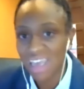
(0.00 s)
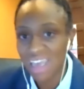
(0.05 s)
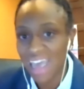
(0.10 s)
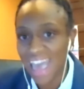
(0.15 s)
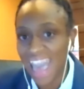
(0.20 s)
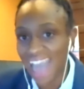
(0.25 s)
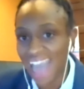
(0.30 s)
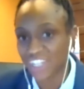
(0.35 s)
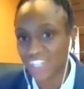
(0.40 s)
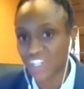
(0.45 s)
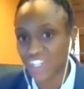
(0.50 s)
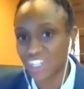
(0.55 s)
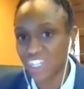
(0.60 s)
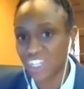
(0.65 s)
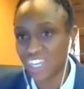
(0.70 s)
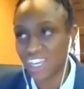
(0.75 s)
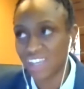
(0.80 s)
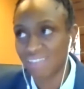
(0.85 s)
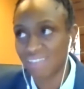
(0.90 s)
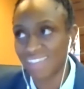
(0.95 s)

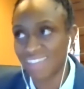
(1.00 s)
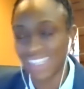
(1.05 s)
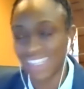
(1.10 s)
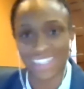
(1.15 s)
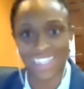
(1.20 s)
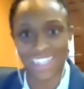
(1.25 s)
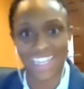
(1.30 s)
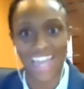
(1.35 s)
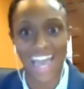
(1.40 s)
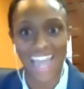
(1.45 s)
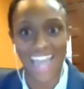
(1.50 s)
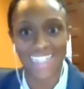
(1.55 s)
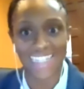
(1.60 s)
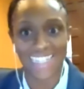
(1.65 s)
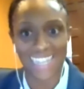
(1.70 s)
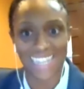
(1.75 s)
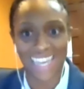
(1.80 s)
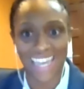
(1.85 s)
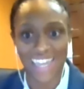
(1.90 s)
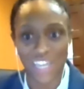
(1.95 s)
actually this is an
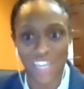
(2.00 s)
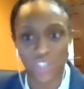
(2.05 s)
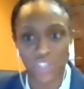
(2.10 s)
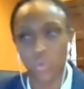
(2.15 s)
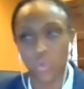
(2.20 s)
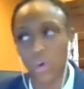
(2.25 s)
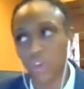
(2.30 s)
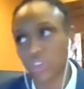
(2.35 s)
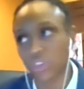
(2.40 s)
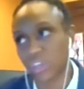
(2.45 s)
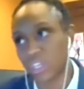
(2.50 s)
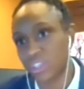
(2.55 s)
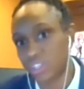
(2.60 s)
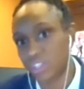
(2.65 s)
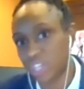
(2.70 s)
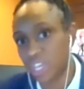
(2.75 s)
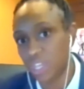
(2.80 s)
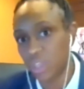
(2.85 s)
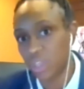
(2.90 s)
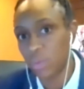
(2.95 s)
idea that's worth
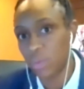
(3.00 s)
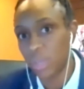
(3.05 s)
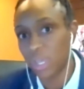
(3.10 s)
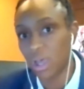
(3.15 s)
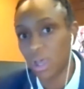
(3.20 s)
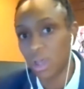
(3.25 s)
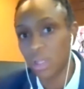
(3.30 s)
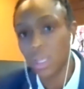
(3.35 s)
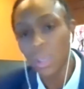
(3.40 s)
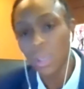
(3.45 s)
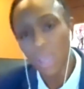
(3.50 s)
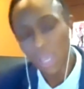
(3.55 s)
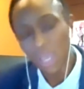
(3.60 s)
continuing on.